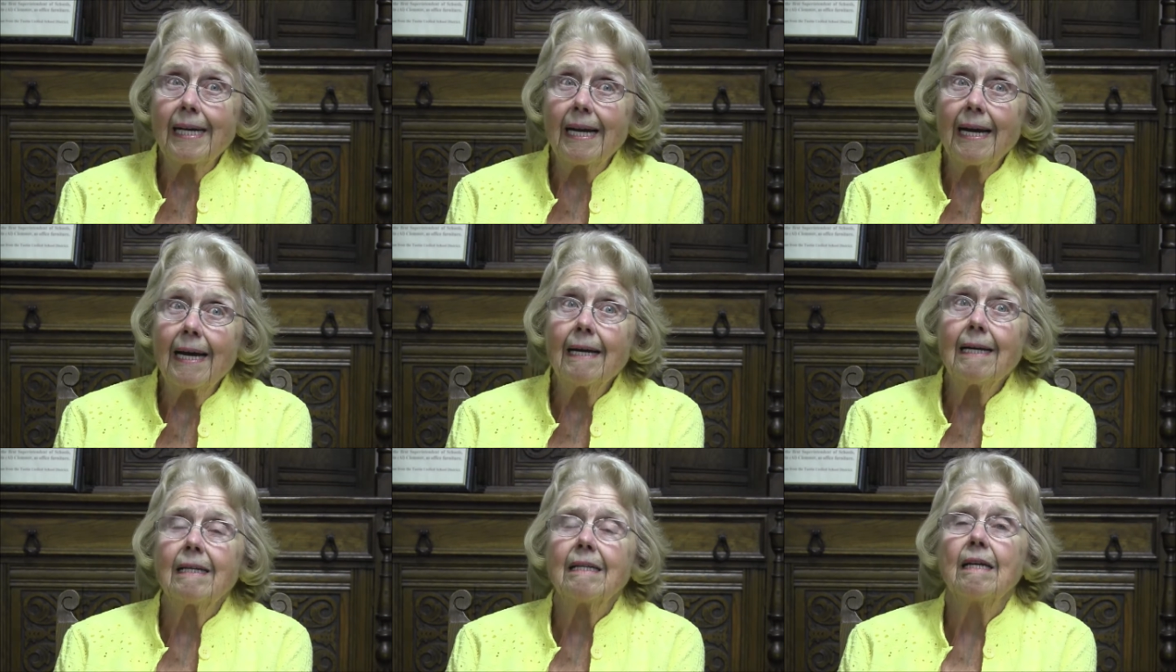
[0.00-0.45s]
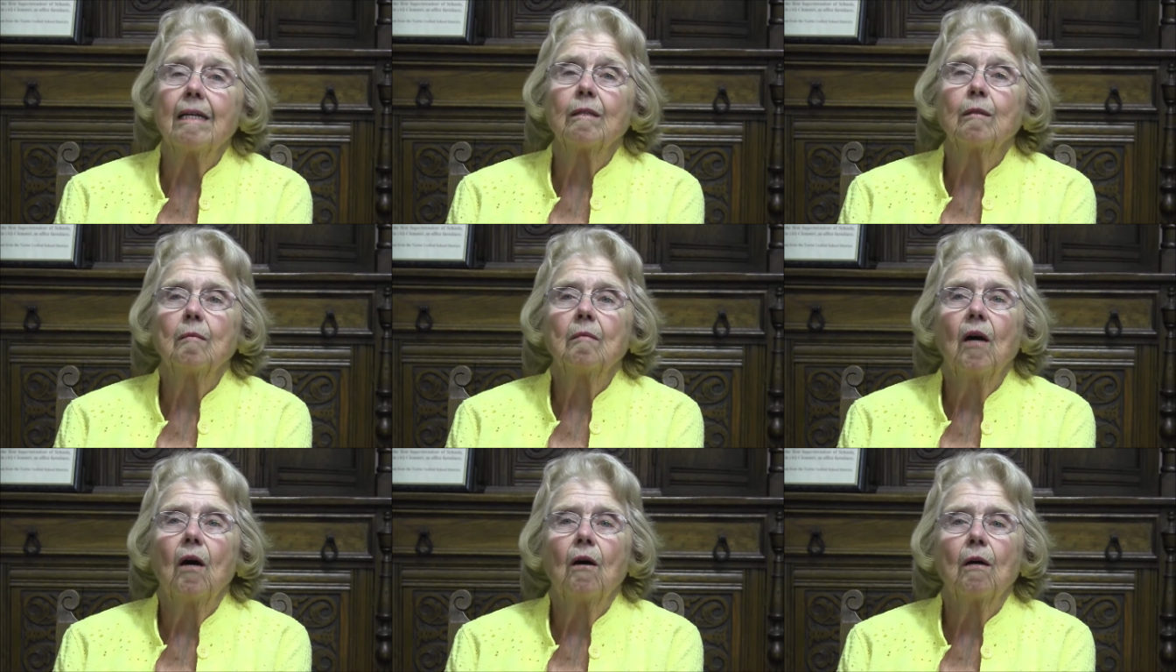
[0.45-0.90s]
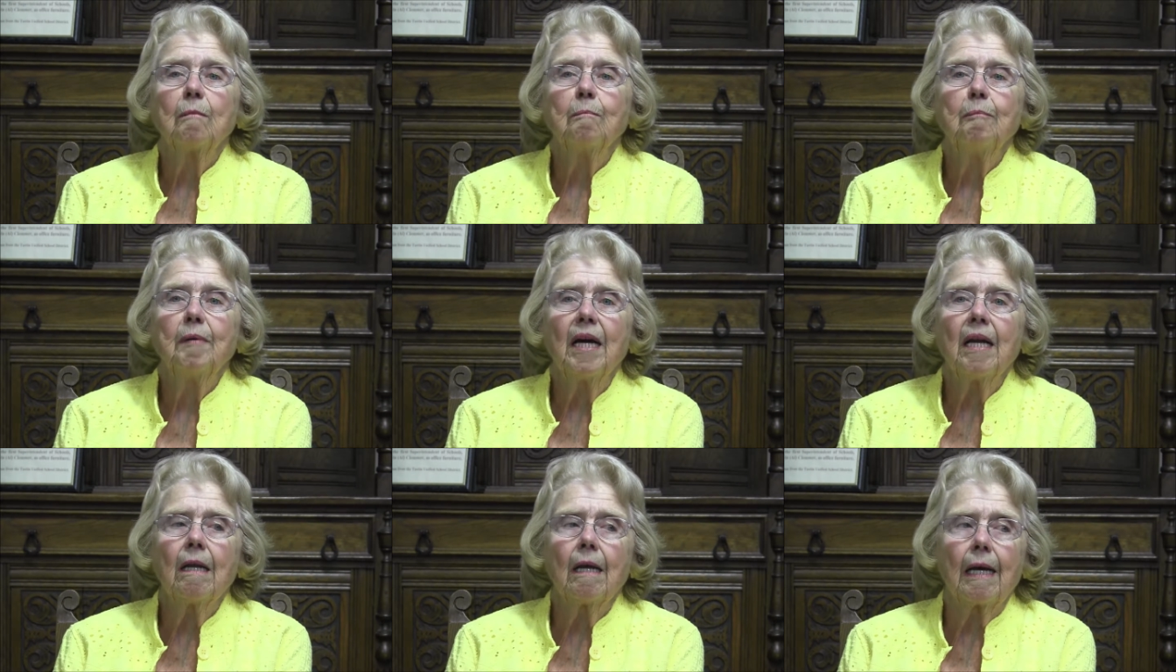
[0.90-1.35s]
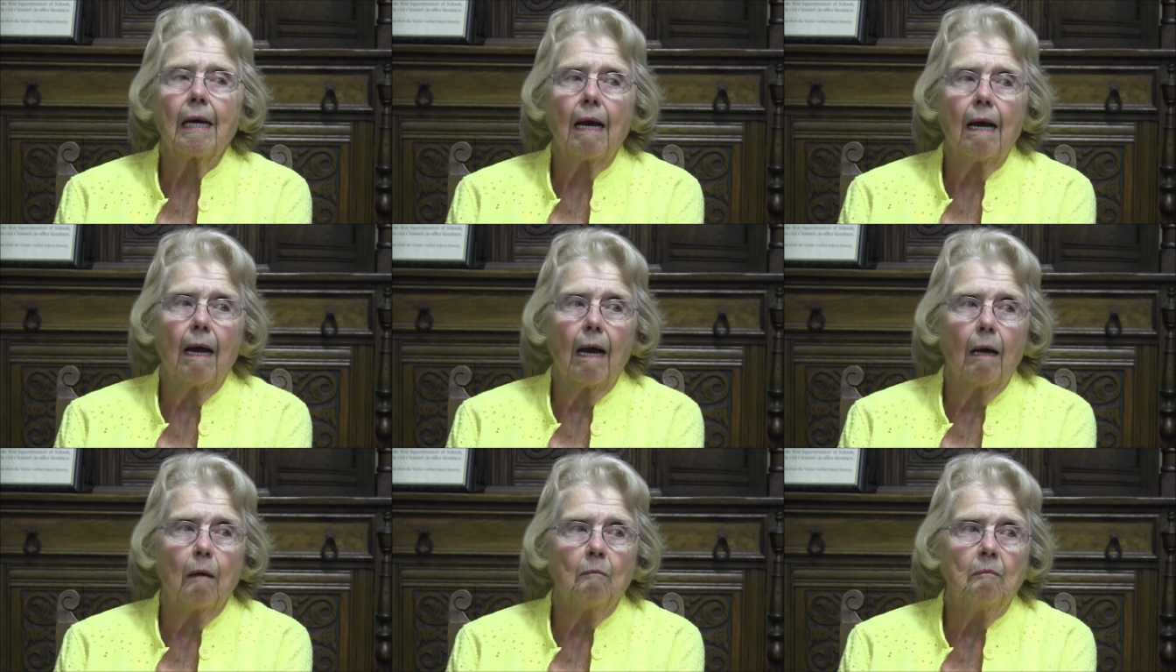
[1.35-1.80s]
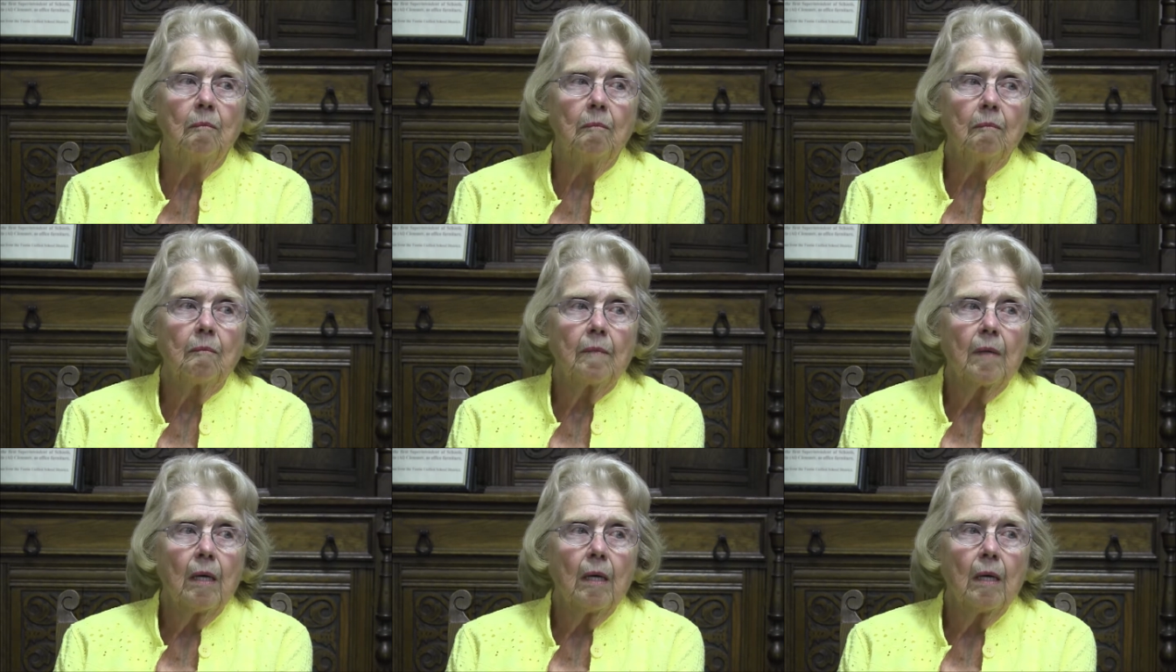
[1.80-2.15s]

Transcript: Canyon on Bellingham.